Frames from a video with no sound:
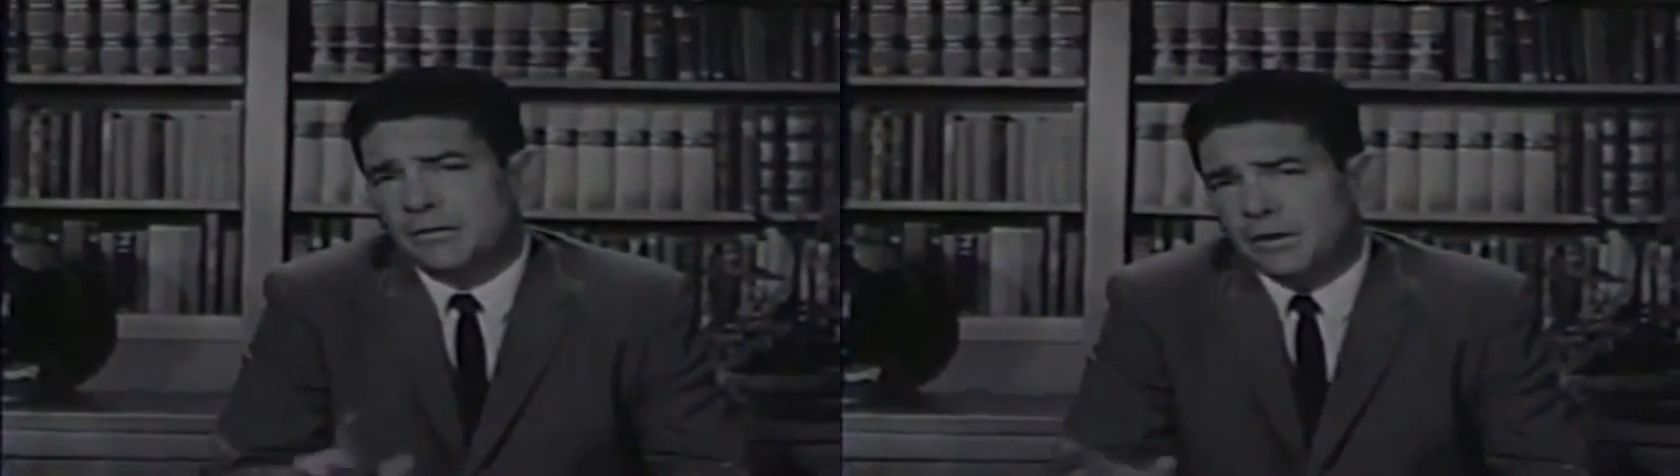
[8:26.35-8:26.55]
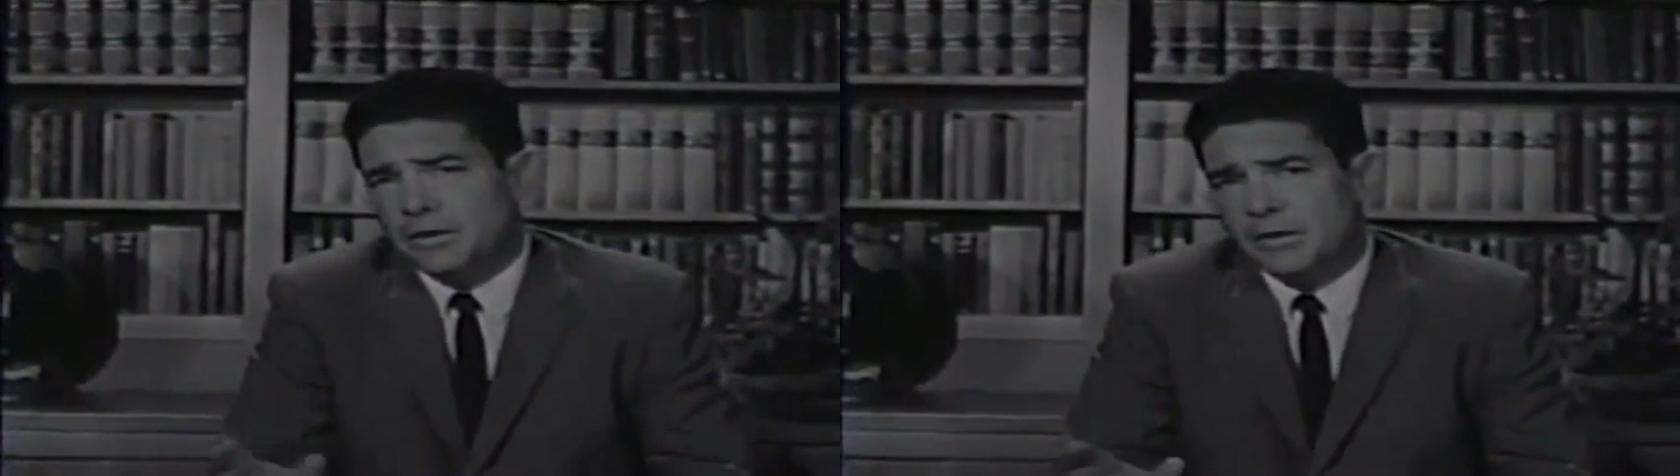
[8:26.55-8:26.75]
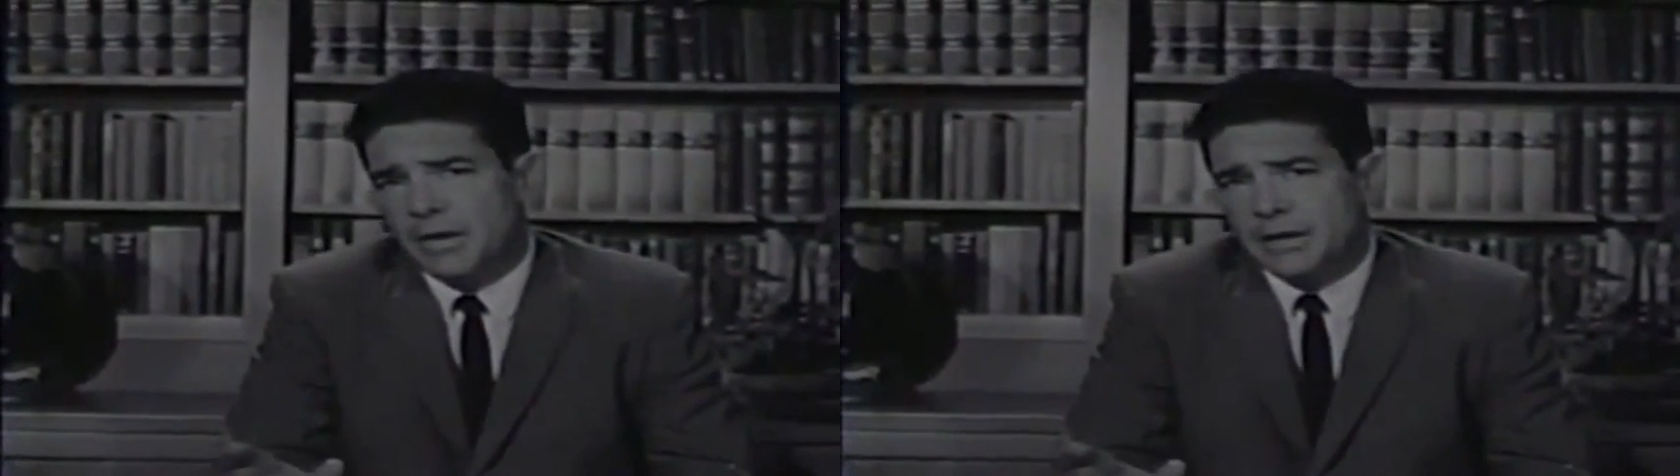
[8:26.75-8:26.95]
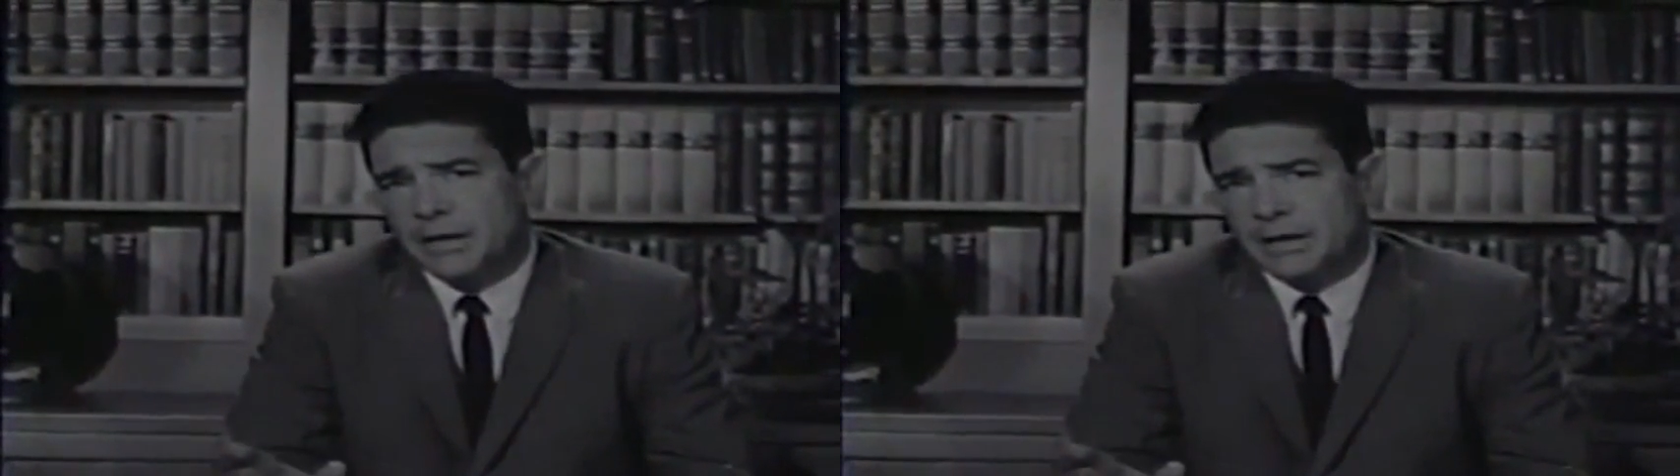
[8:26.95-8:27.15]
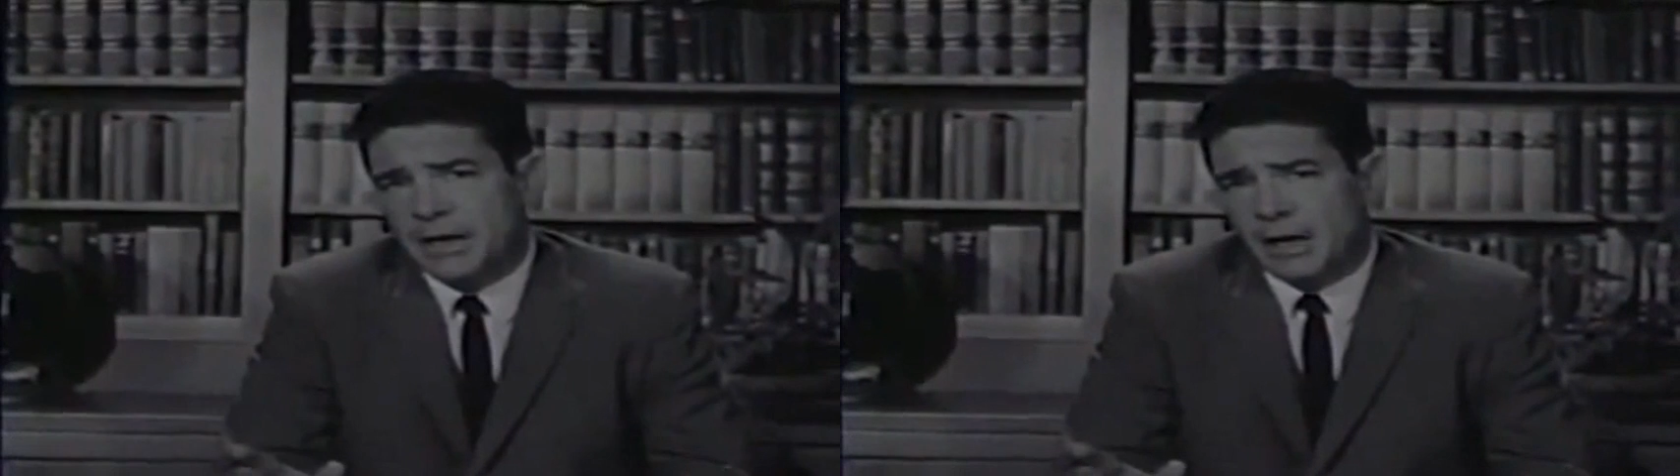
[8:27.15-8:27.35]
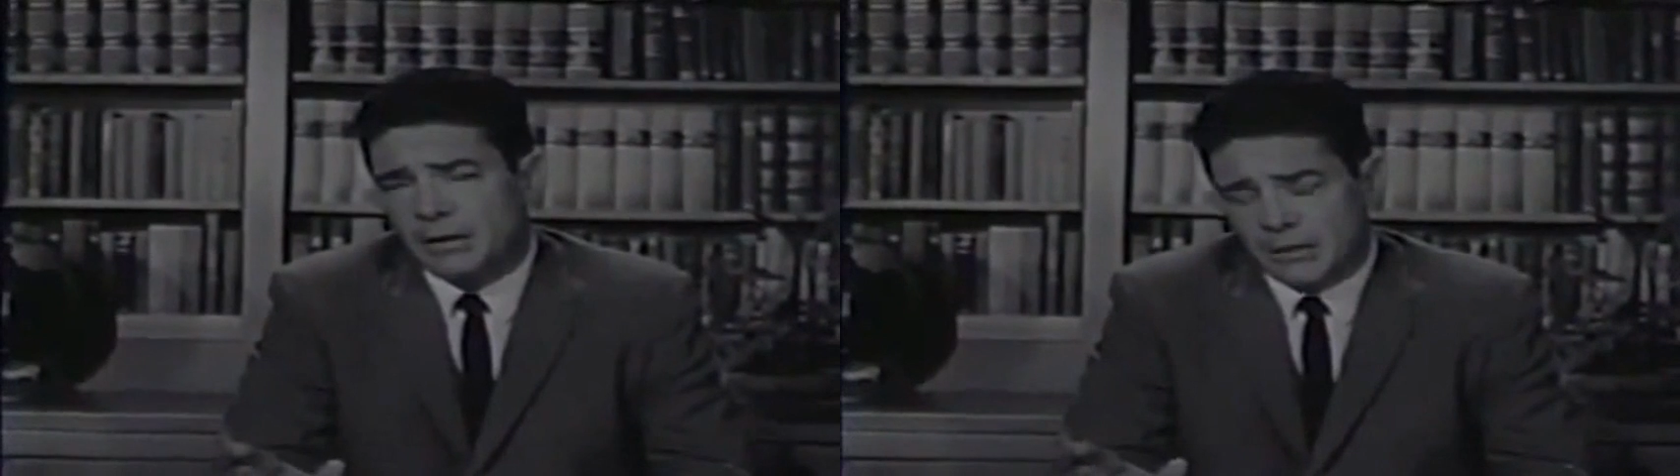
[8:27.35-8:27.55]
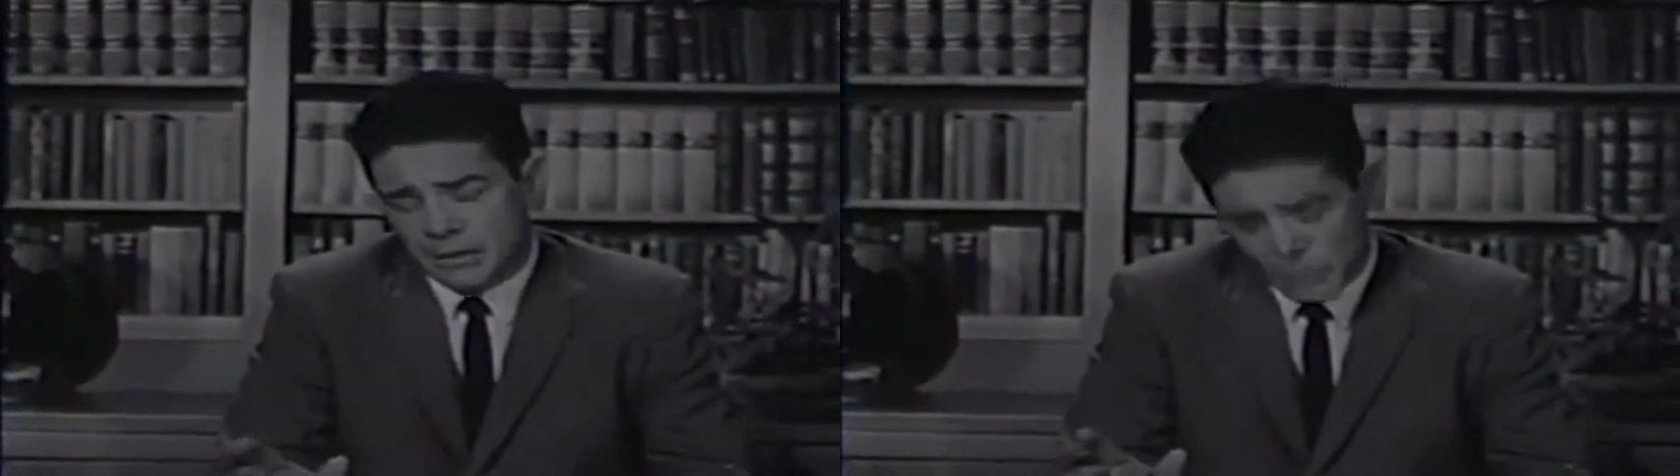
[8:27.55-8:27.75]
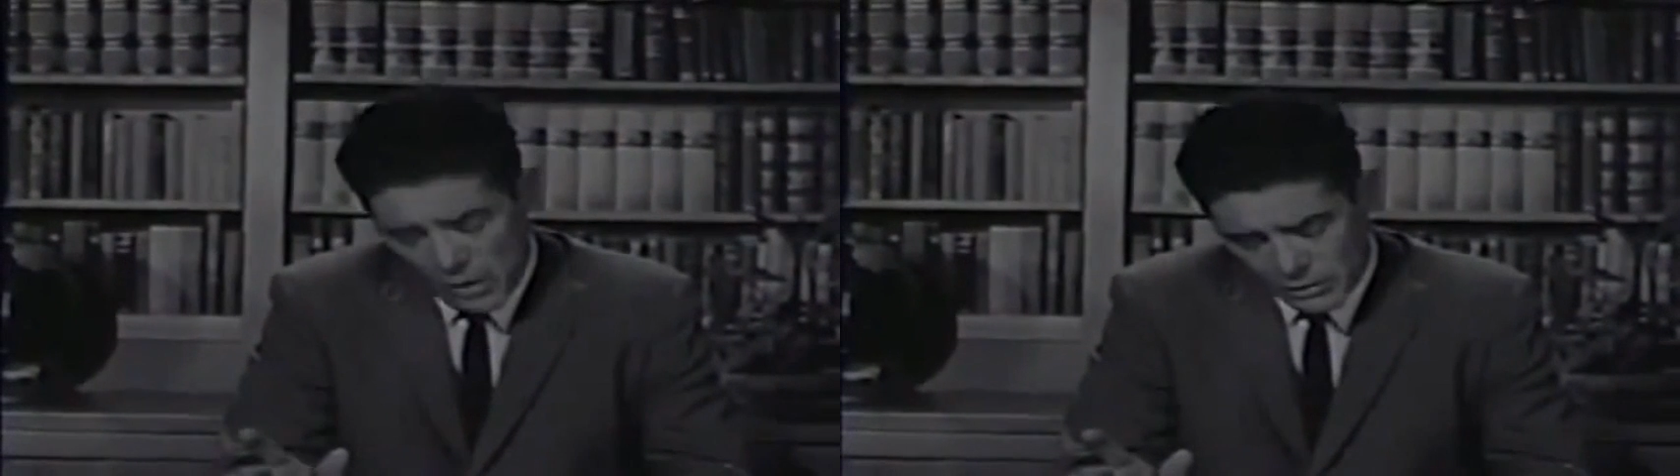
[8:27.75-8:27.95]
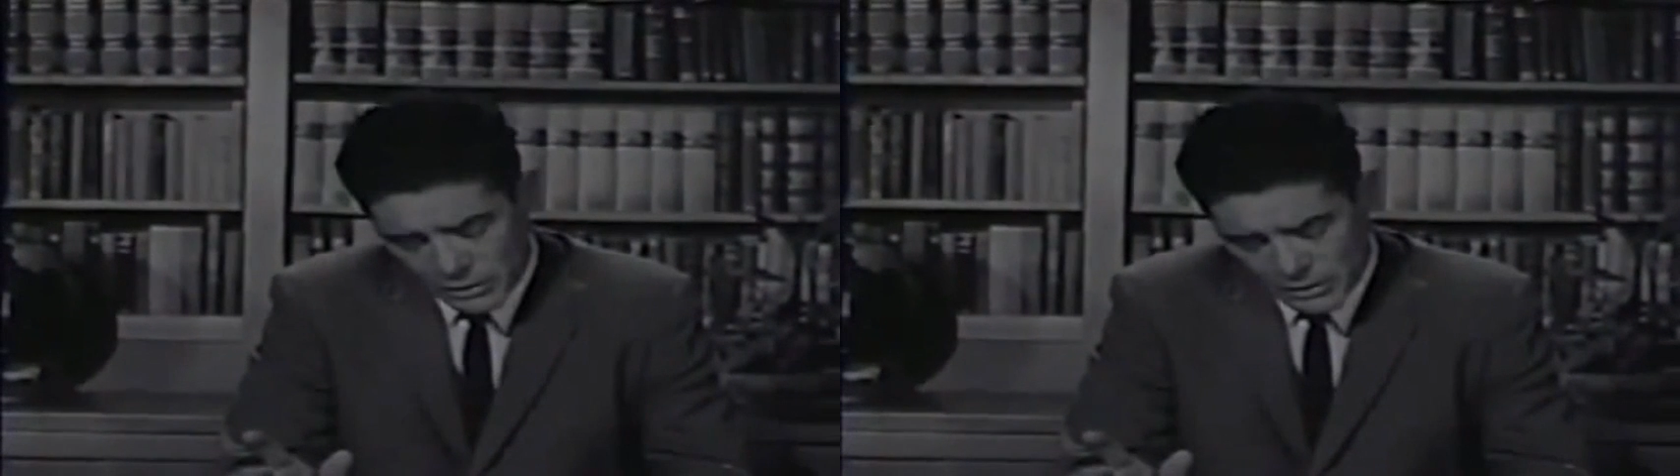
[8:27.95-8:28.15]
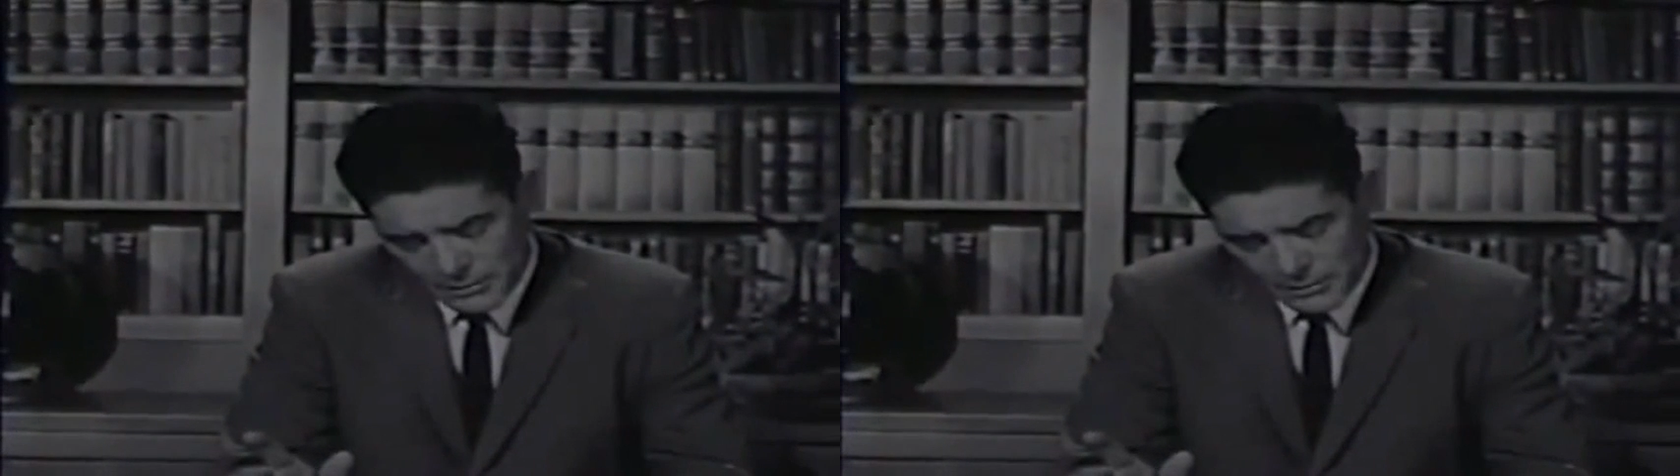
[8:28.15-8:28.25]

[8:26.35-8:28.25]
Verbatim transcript: first United States Congress, quote,